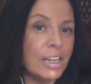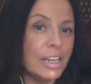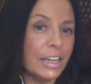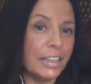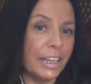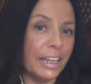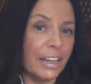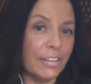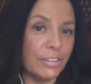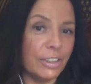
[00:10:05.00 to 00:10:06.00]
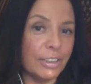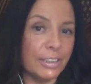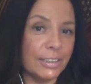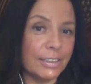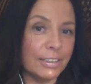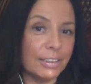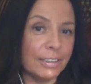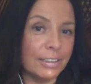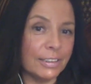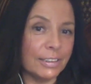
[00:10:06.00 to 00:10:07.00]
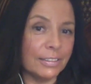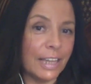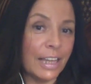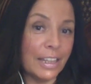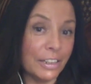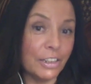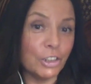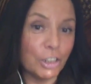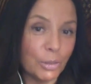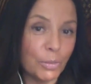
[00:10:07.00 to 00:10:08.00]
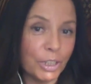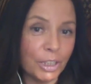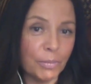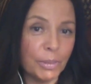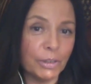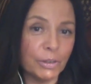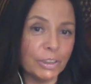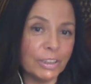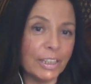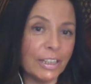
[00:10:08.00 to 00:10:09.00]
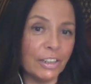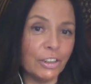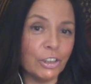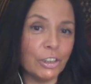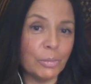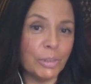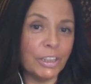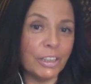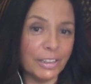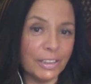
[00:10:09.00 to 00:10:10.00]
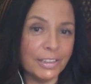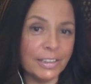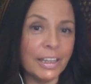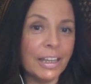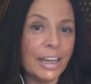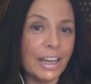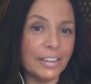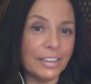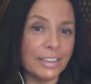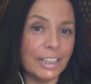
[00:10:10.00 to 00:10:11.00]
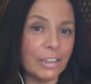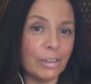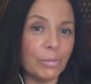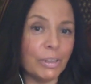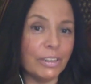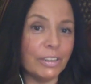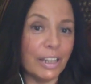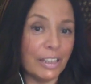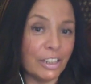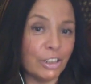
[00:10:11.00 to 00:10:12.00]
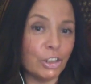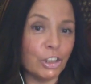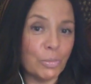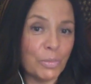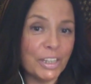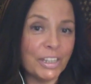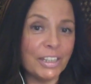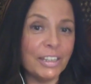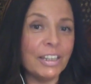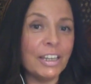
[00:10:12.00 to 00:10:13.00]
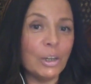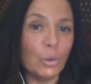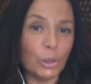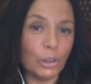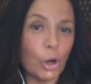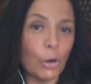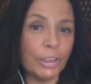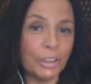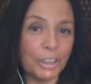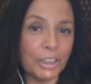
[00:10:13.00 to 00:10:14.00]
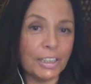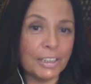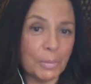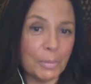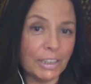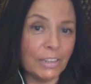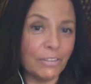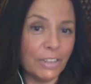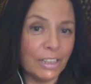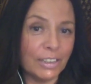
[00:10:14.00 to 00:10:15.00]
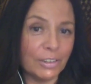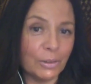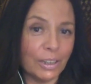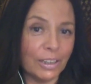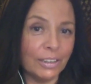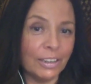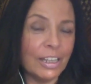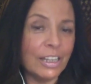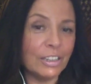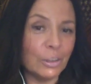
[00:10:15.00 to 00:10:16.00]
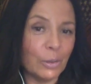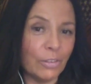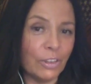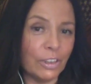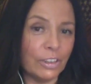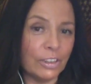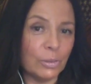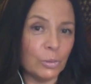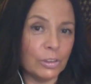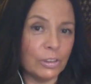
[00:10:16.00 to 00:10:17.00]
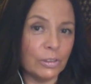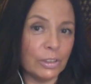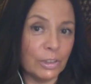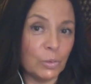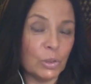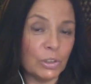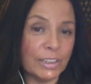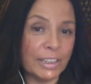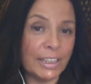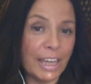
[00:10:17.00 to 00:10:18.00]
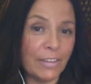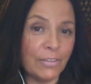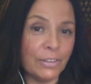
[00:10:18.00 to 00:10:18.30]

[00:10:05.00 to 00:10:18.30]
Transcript: and I have this energy in me, because this energy in me is, and this energy in me will go and create some other things, right? So I think this was the cave